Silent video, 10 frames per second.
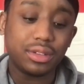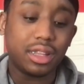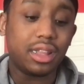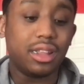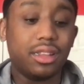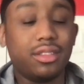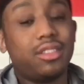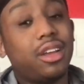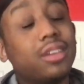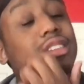The
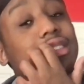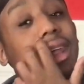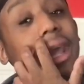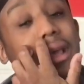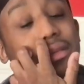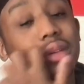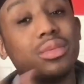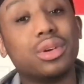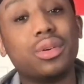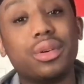Celtics, they got
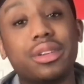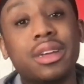something going.